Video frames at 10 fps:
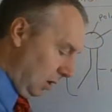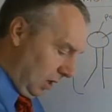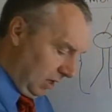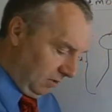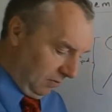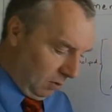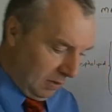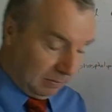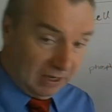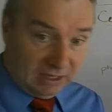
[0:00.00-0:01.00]

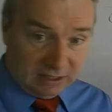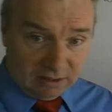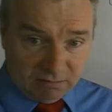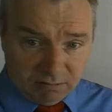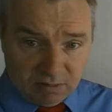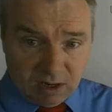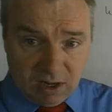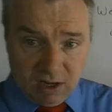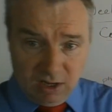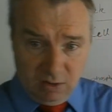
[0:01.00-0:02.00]
Hydrophobic means,
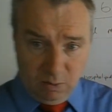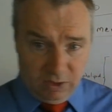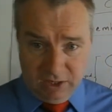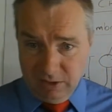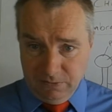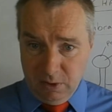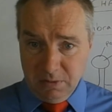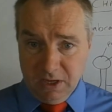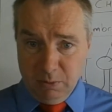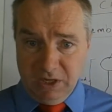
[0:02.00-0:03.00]
when you think of
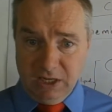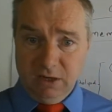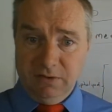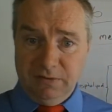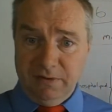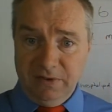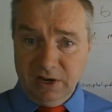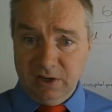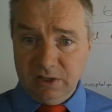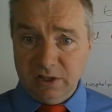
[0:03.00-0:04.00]
phobia, we think of
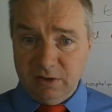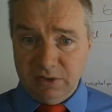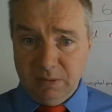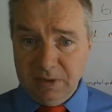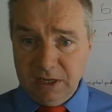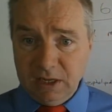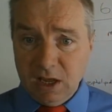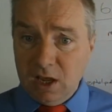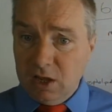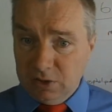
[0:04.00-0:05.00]
fears of something.
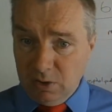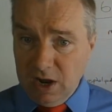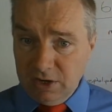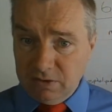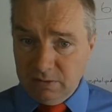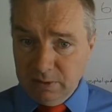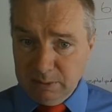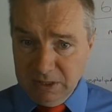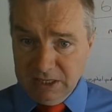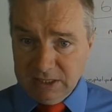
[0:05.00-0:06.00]
So hydrophobic
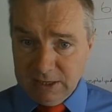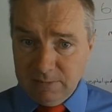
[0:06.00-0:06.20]
means